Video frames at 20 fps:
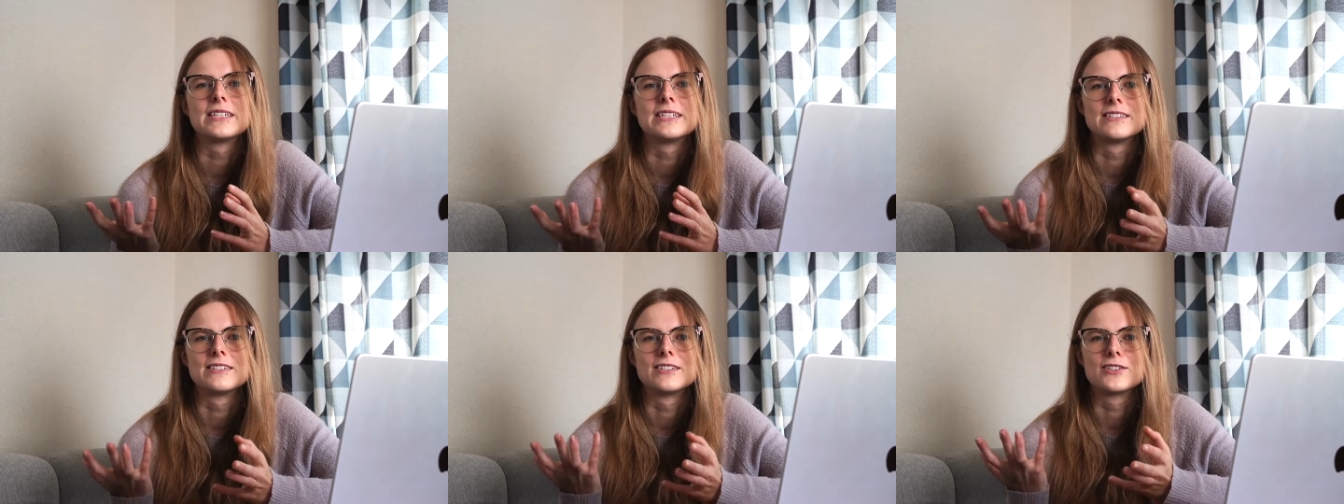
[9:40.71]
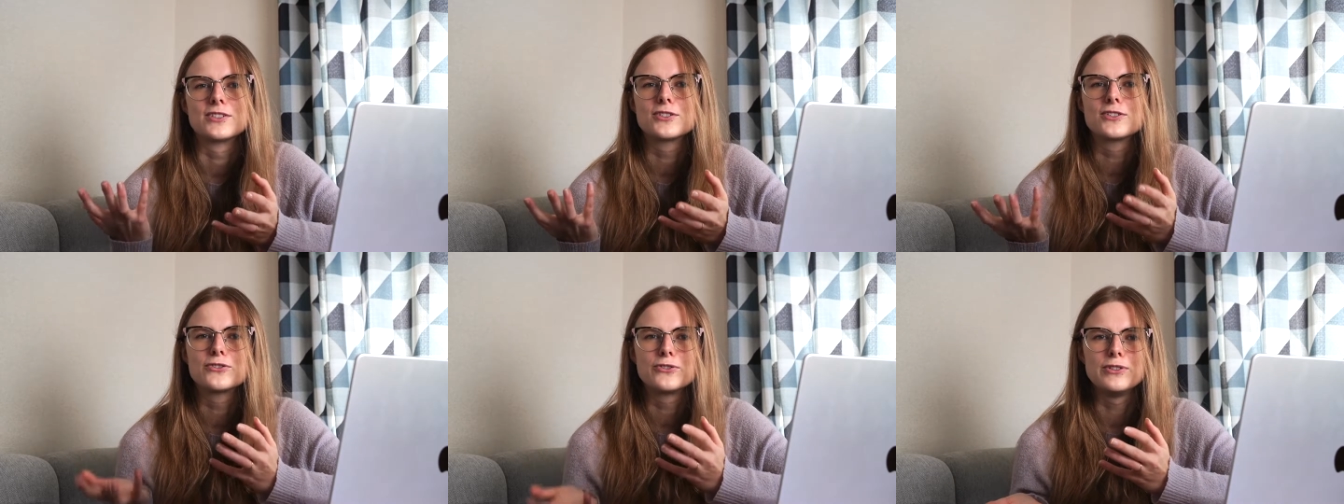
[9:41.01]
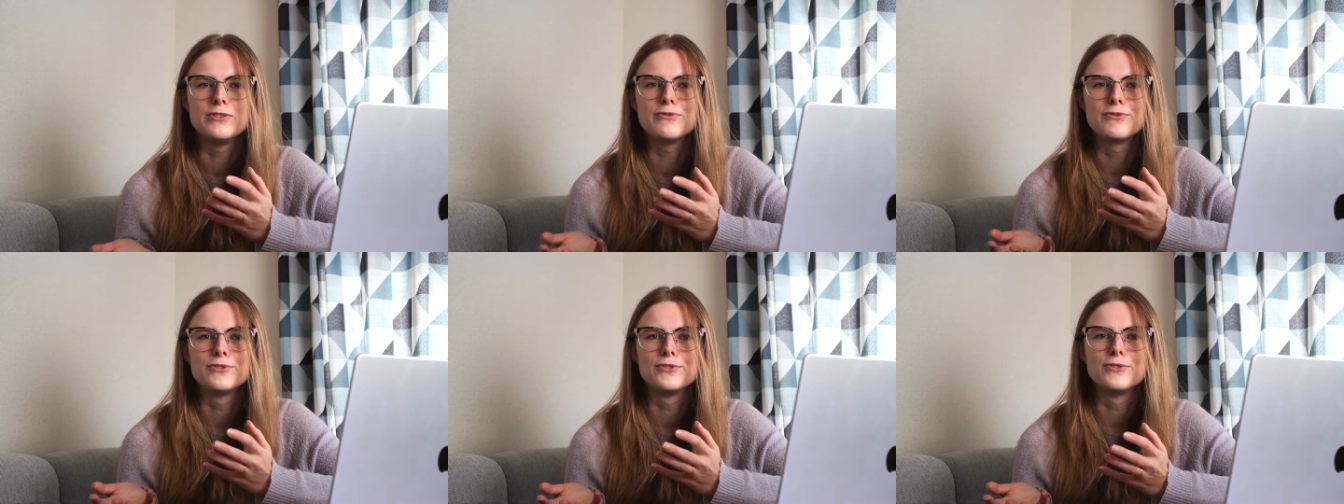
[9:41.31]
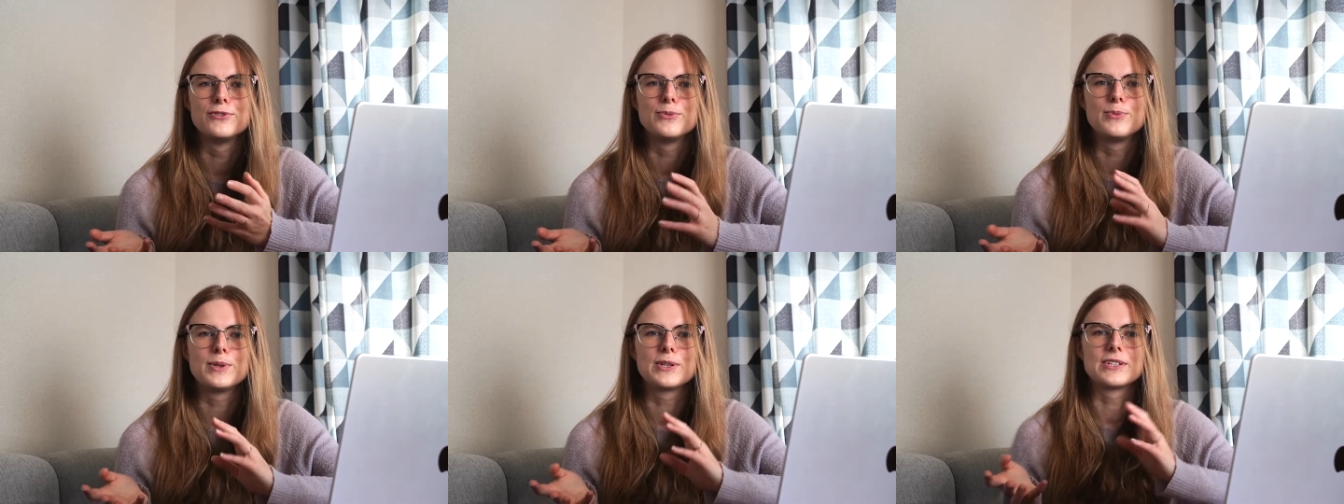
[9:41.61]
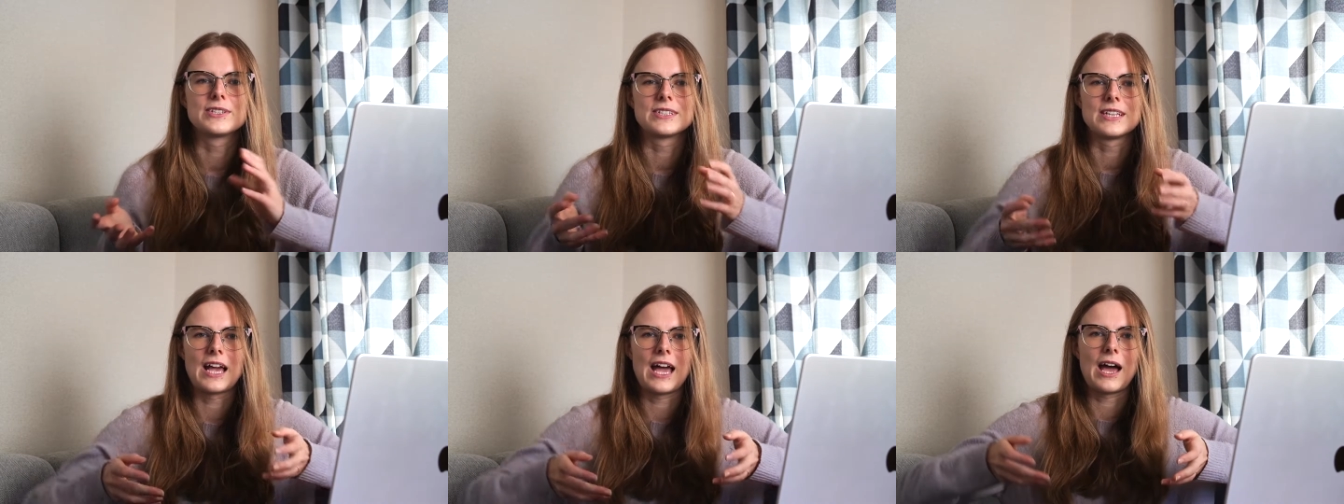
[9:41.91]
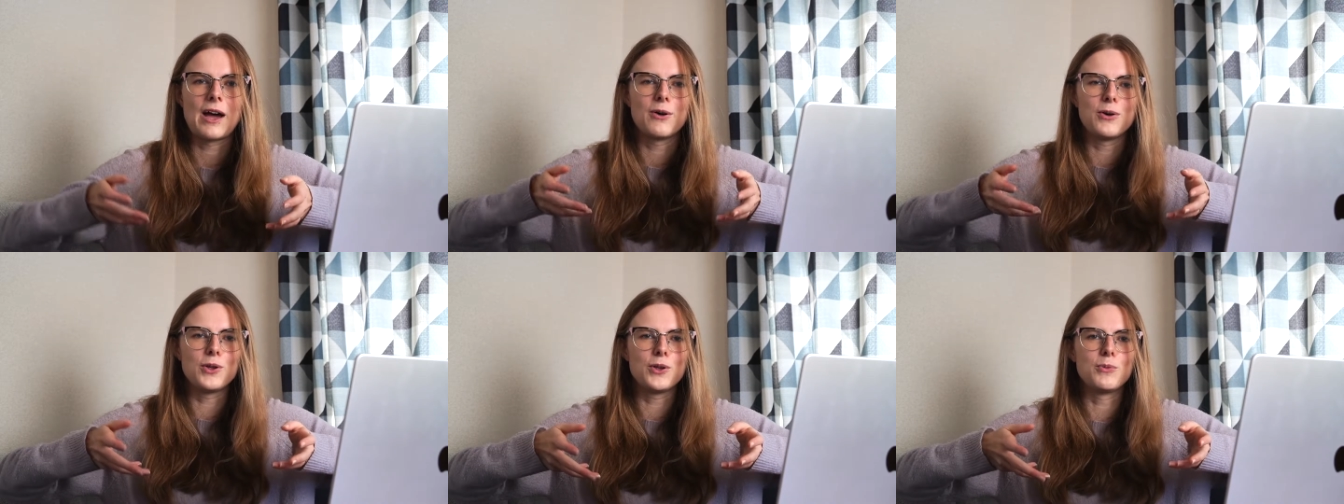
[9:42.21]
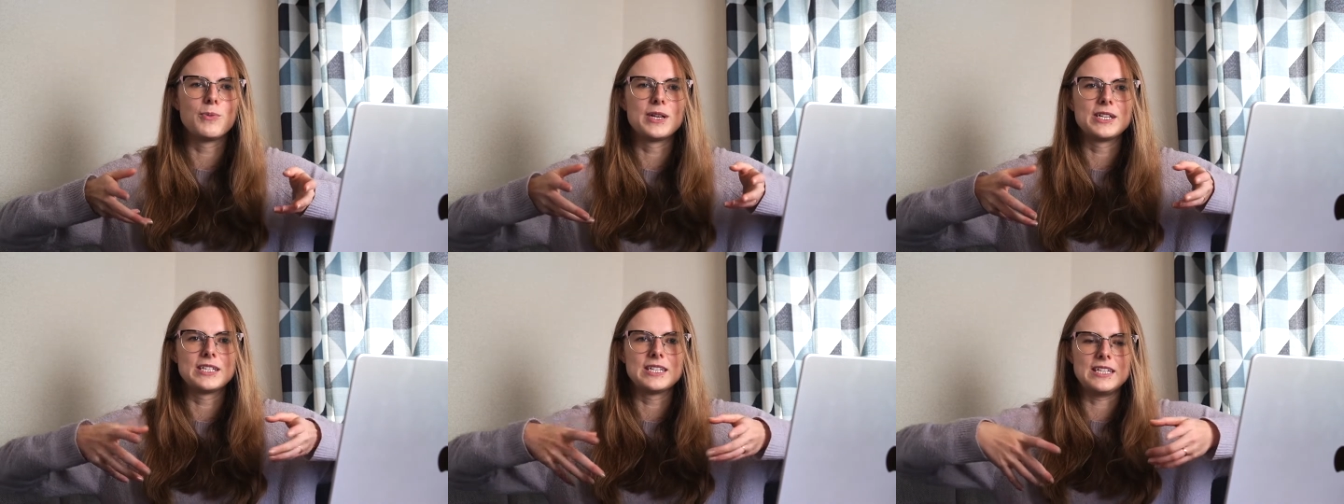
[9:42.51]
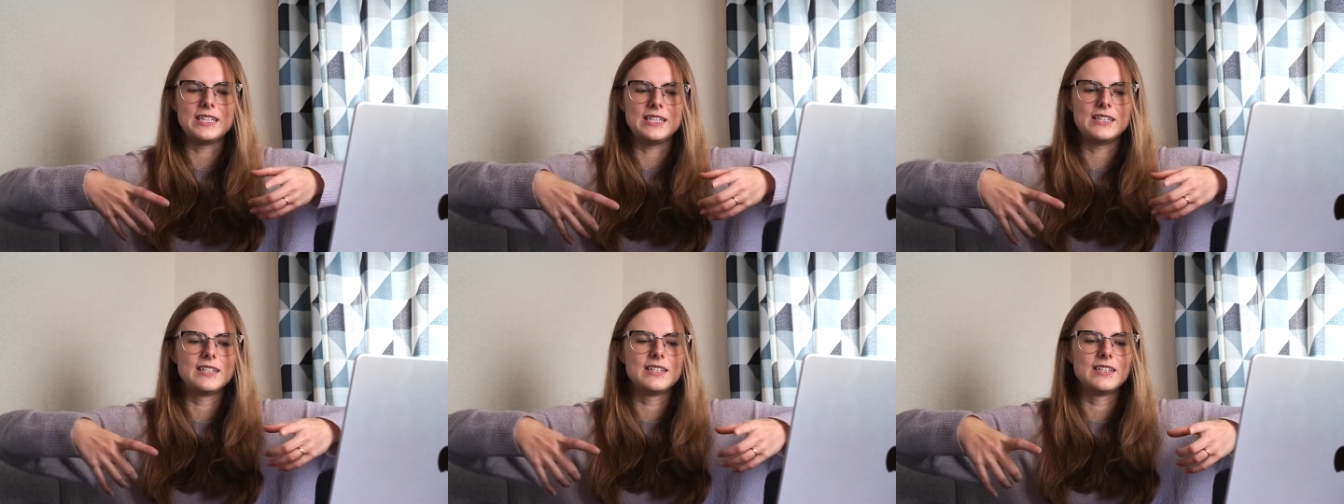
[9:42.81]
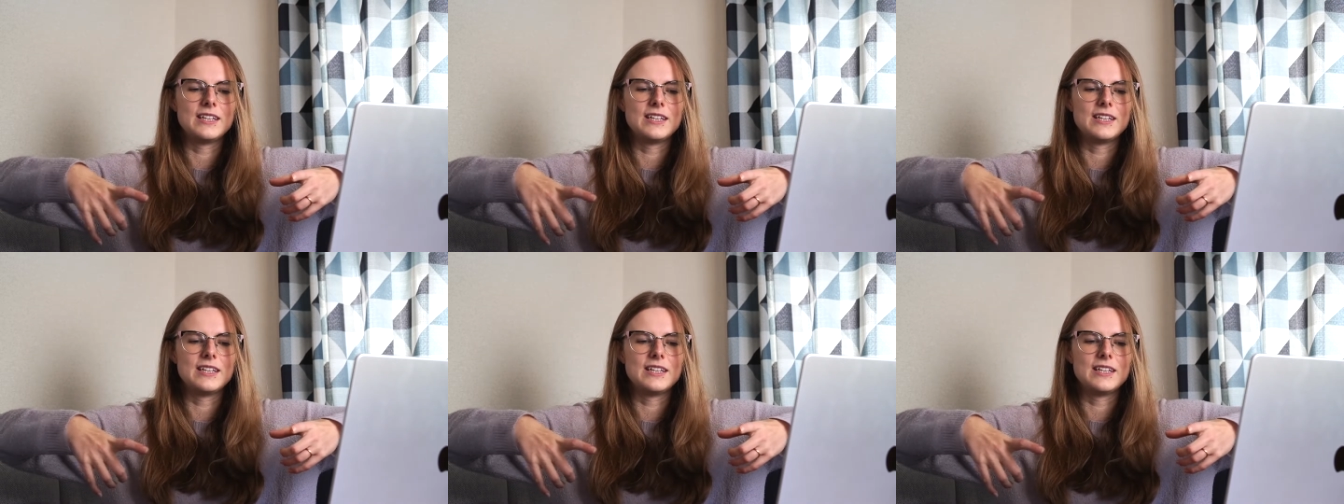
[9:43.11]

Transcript: as a street food, because how are you meant to eat?